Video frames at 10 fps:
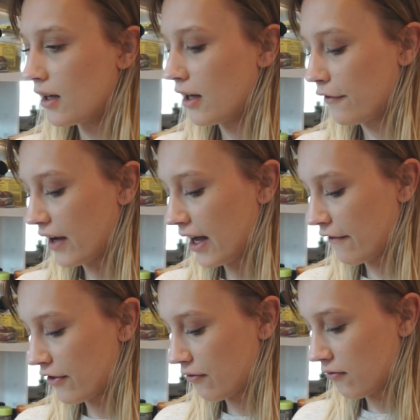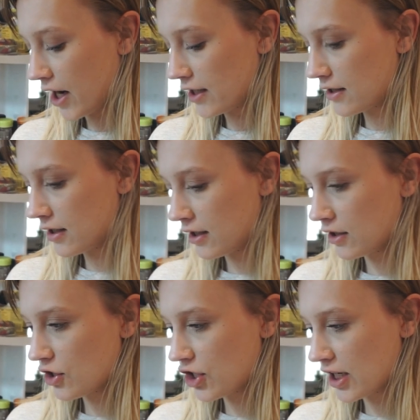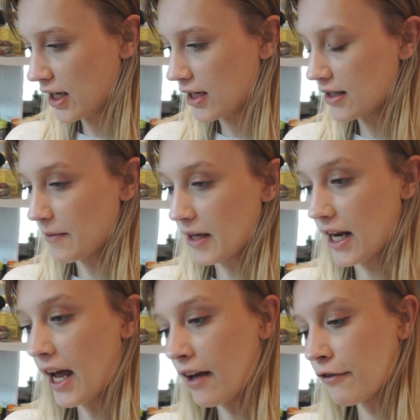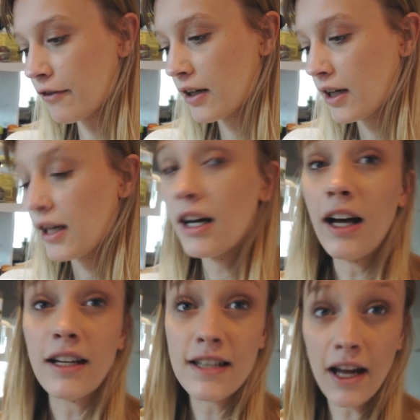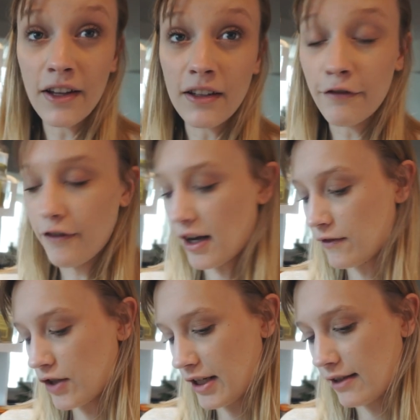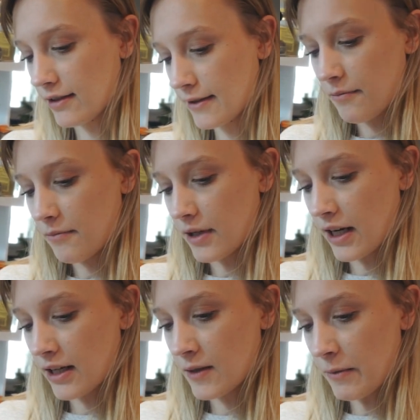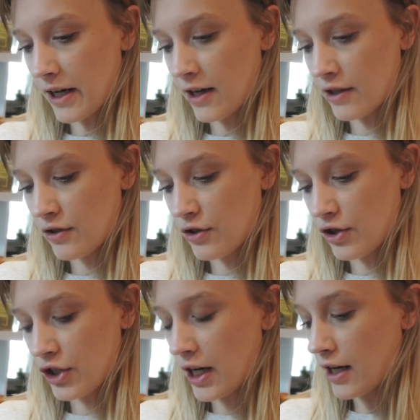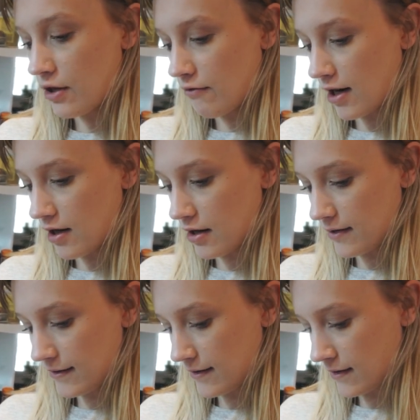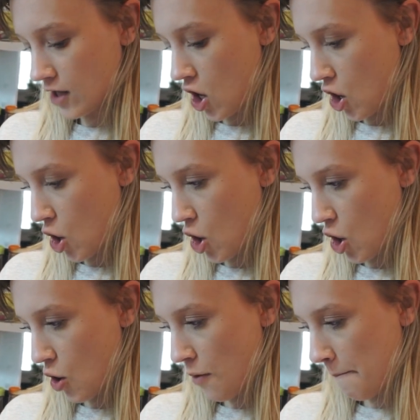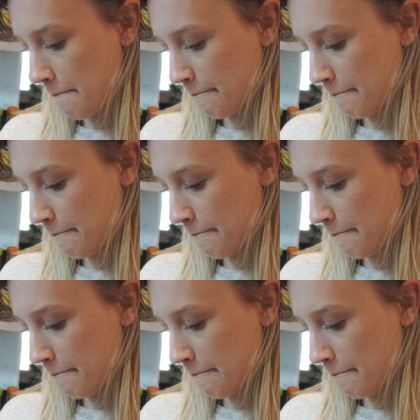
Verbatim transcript: if I have the right cheese. I mean, I have Italian 5 cheese, but it expired in January, so